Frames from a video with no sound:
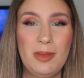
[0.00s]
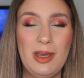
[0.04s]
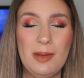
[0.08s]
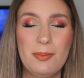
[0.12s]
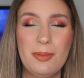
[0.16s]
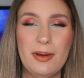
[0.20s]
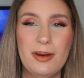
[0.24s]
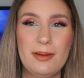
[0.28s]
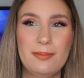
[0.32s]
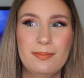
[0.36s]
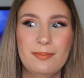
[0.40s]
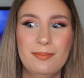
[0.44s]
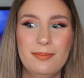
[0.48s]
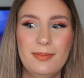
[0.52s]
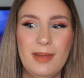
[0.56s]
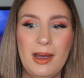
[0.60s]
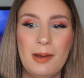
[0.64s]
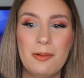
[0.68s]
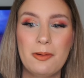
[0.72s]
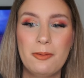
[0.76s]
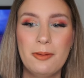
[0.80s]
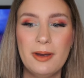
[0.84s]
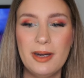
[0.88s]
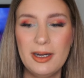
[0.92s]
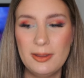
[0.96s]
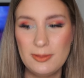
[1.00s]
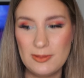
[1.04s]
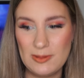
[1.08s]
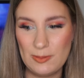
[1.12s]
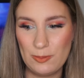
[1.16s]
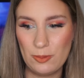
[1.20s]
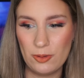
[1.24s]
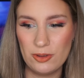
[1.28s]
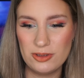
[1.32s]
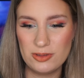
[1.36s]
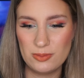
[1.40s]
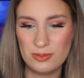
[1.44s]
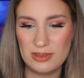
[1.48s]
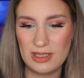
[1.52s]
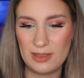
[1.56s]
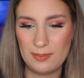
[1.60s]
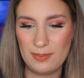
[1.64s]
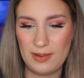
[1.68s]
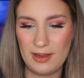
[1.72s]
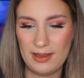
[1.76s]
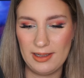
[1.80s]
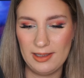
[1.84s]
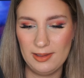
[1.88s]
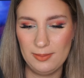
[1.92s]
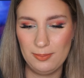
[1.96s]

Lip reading: but I'm quite disappointed with that palette